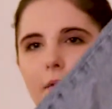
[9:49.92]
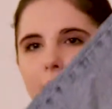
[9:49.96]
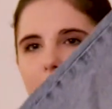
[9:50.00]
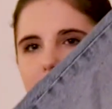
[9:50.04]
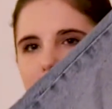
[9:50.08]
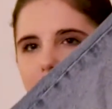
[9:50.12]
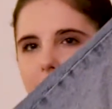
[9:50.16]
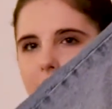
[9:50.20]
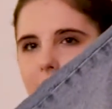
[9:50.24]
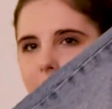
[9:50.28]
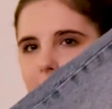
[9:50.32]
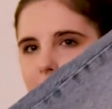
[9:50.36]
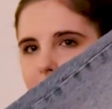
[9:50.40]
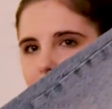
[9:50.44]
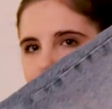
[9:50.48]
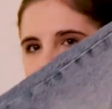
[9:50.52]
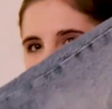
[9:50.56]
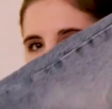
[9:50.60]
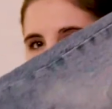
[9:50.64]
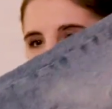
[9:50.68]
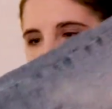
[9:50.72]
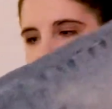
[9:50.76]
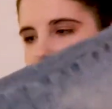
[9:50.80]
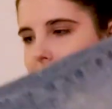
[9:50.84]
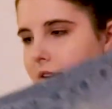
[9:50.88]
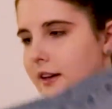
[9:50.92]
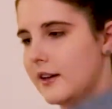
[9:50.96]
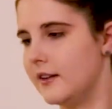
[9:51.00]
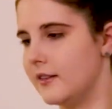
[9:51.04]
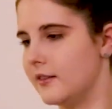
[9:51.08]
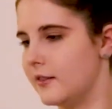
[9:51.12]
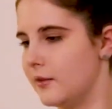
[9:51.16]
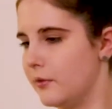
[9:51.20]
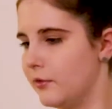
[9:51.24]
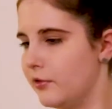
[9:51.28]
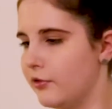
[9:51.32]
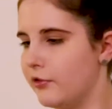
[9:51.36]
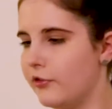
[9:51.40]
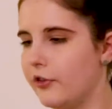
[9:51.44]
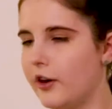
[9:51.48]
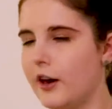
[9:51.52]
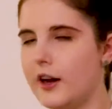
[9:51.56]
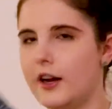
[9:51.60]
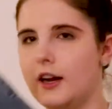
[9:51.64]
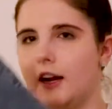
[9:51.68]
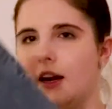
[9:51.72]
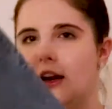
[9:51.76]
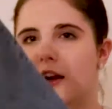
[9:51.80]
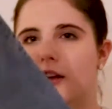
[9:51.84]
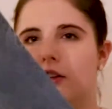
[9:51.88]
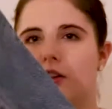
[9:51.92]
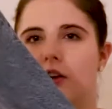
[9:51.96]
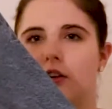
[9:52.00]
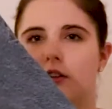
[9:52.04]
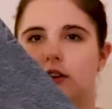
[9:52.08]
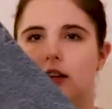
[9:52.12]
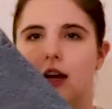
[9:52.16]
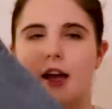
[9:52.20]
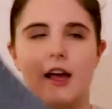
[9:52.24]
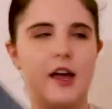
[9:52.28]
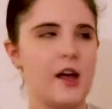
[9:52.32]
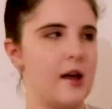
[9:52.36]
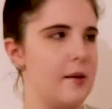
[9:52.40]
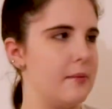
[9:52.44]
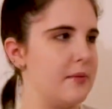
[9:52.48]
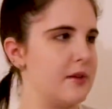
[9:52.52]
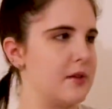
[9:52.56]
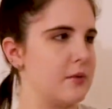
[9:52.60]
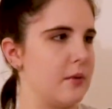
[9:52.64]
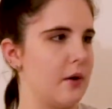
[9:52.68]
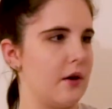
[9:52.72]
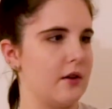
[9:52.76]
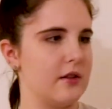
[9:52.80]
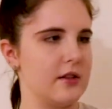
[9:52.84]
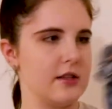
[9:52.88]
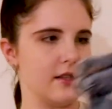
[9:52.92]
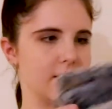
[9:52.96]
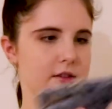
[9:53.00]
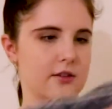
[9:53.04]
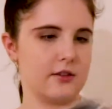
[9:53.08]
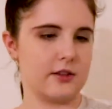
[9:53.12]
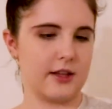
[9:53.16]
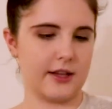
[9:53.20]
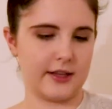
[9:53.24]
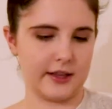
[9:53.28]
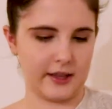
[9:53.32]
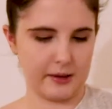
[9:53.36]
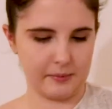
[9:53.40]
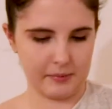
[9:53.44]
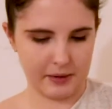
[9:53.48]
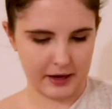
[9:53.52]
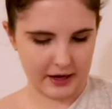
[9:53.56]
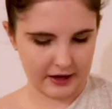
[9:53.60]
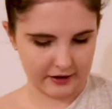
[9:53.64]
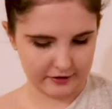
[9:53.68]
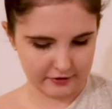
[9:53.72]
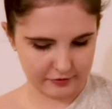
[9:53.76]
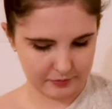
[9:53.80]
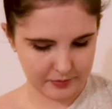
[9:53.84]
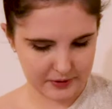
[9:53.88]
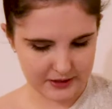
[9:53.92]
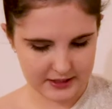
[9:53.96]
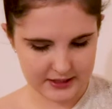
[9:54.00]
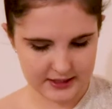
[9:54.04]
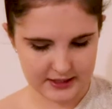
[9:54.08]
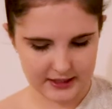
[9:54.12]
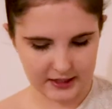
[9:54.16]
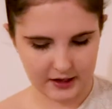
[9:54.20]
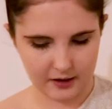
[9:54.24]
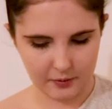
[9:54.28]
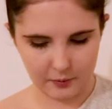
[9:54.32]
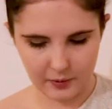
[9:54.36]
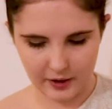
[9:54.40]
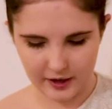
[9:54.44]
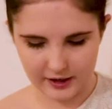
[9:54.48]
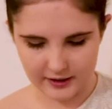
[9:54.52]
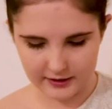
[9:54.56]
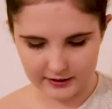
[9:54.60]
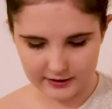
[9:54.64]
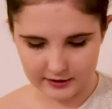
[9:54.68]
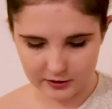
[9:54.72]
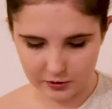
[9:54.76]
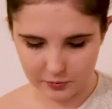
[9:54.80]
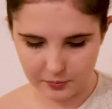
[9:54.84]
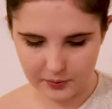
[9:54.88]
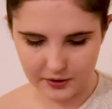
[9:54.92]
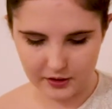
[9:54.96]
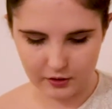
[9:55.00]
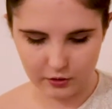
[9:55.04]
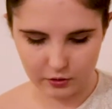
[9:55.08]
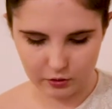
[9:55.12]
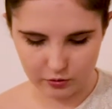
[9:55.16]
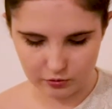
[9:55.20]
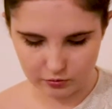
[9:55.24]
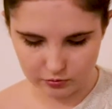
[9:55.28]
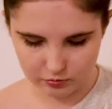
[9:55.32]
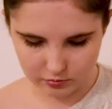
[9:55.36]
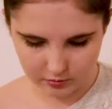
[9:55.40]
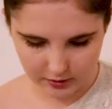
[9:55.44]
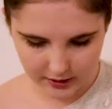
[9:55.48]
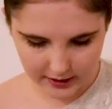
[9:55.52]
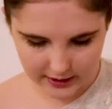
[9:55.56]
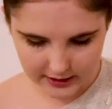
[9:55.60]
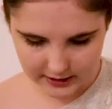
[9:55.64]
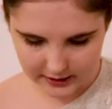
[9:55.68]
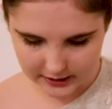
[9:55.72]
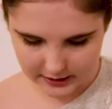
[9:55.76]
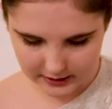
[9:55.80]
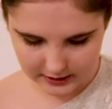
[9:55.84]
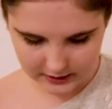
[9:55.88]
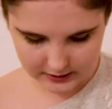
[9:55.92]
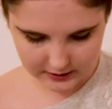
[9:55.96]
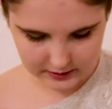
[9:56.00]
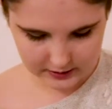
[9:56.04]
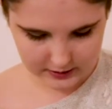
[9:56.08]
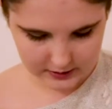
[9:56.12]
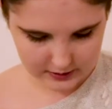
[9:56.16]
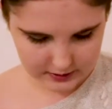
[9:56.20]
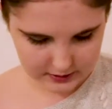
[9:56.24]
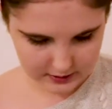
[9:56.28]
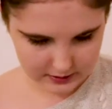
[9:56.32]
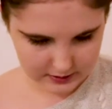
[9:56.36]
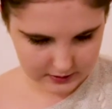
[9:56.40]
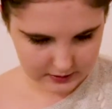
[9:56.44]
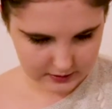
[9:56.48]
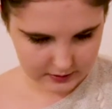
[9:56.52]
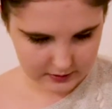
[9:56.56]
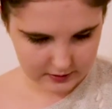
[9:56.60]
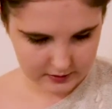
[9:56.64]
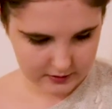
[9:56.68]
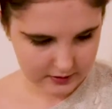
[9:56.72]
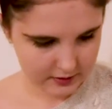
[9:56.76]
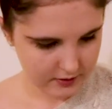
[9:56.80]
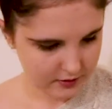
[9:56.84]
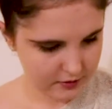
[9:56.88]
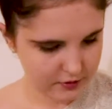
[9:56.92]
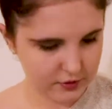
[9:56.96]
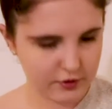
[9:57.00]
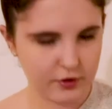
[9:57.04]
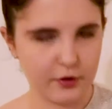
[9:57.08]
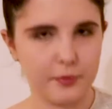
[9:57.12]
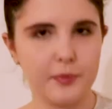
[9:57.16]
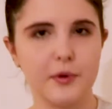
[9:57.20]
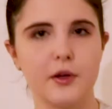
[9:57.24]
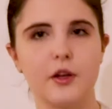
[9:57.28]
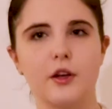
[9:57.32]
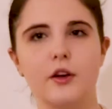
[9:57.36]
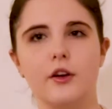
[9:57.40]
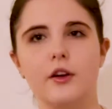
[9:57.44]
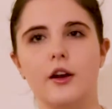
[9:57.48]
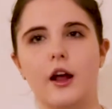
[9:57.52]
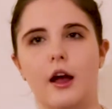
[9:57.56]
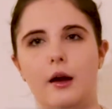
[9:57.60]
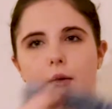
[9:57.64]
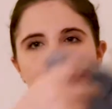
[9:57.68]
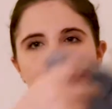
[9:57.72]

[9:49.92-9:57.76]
will definitely come in handy, and some fraying along the hem as well. These look like they might have been DIY'd a little bit already. Super cute. I